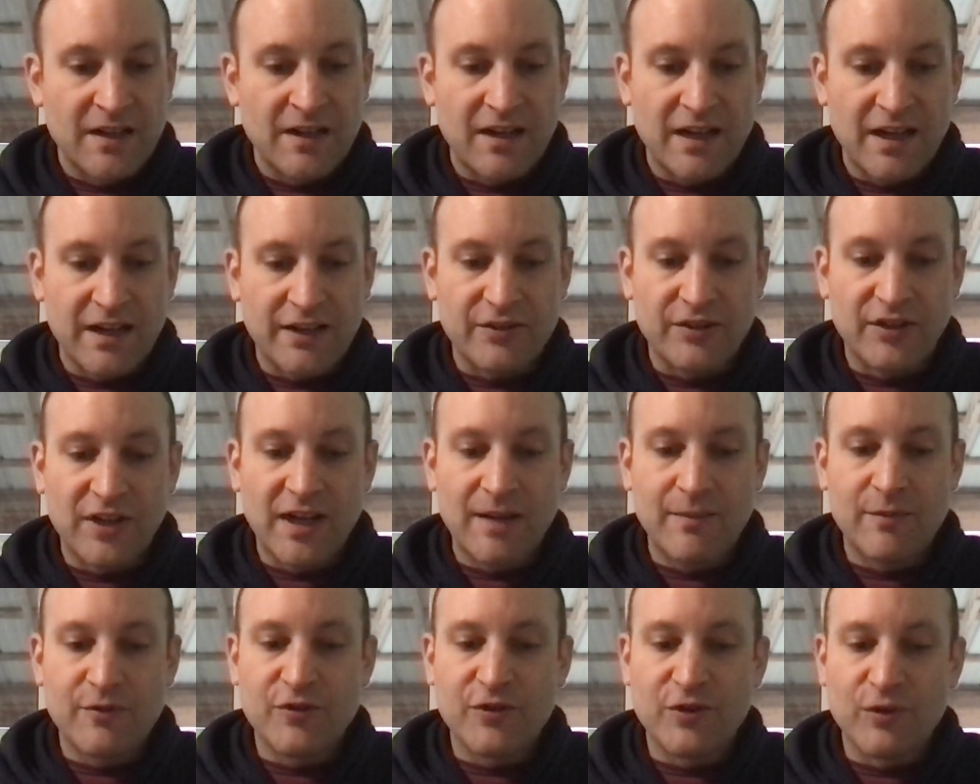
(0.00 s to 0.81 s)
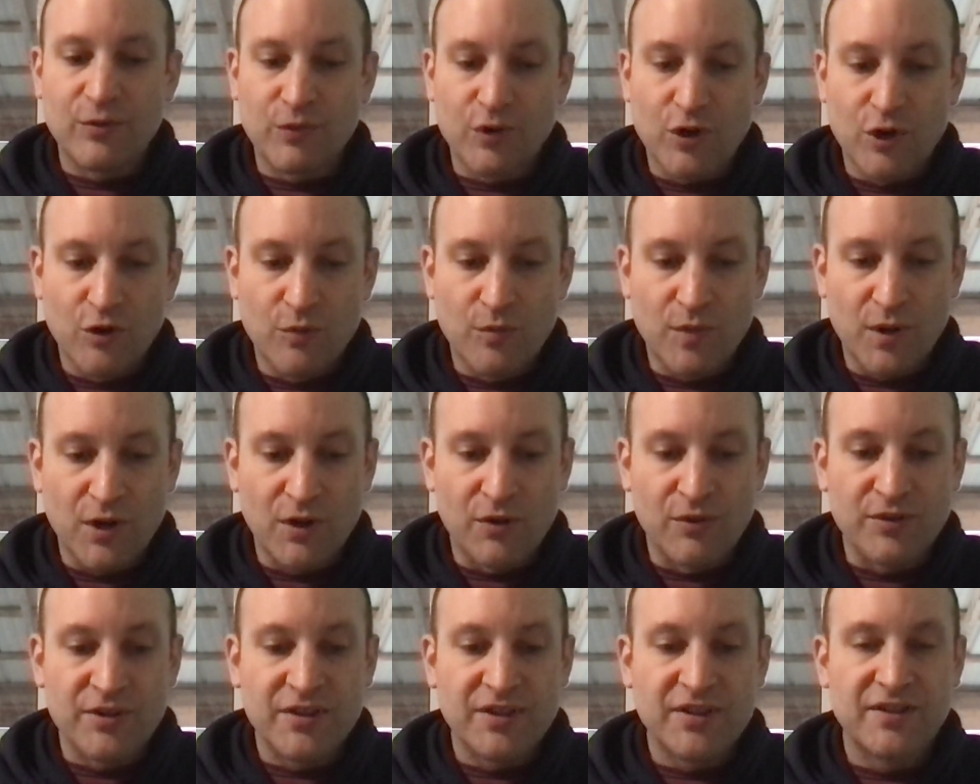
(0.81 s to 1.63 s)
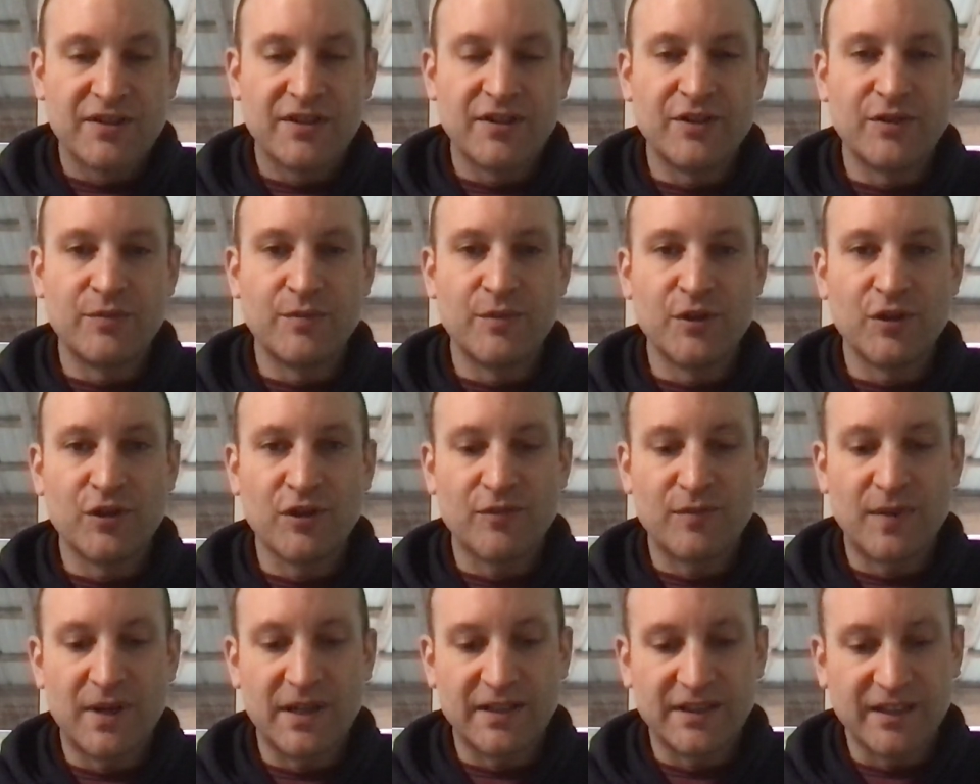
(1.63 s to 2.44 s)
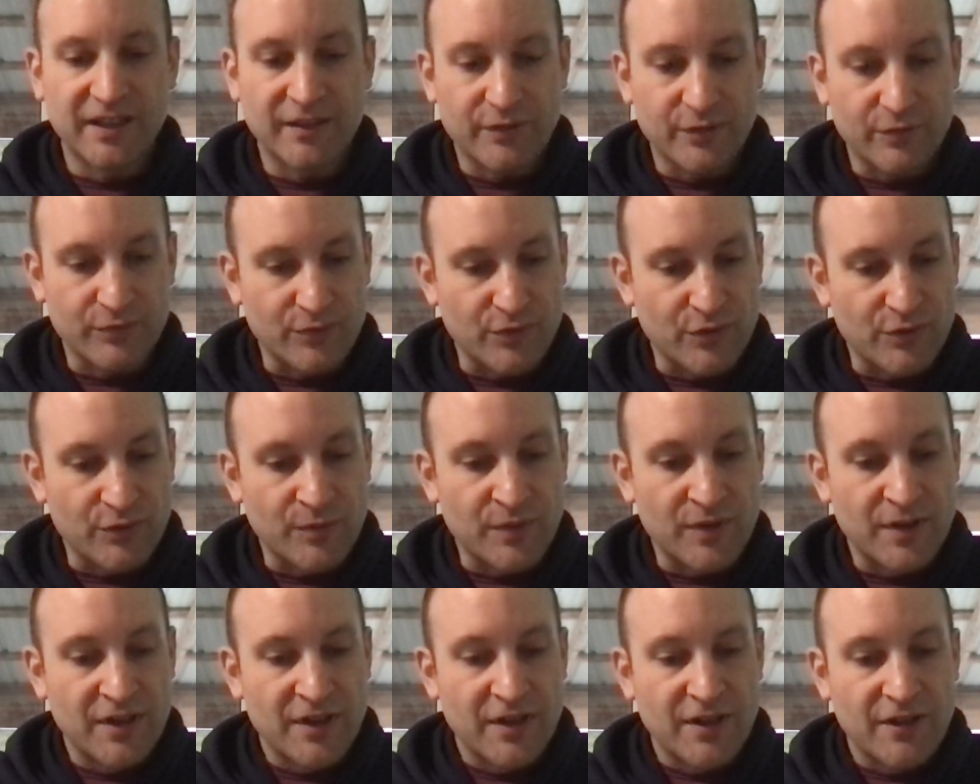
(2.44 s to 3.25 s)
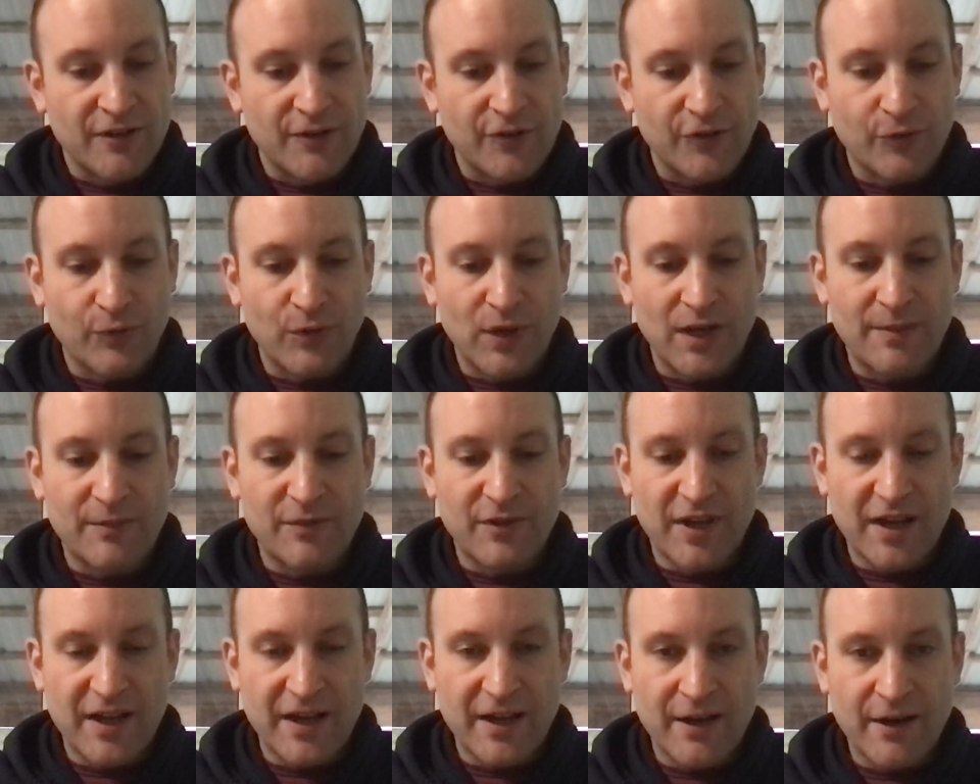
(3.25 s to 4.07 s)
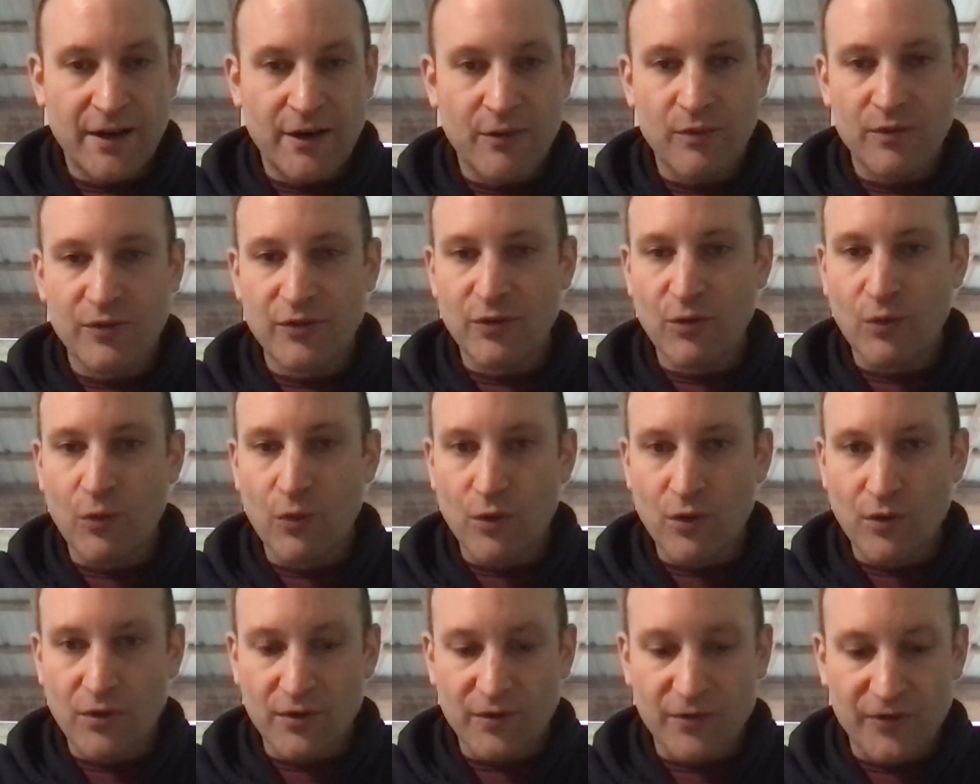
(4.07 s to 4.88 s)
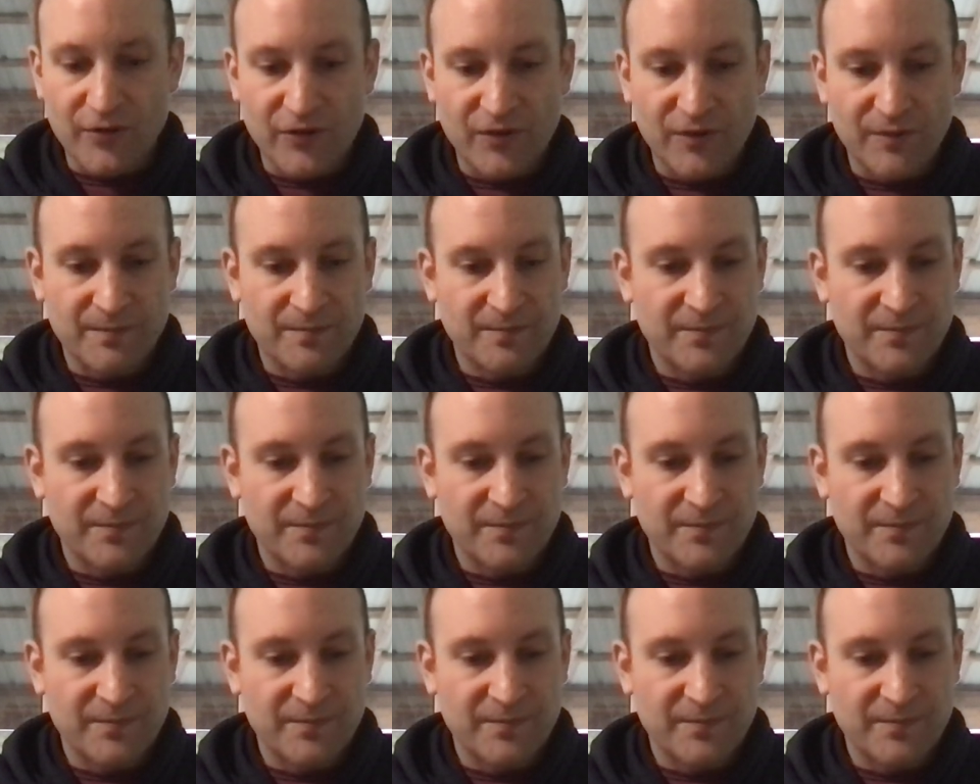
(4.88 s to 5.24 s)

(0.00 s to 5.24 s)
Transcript: I climb into the rowboat in the middle of my living room, swipe the air with the oars.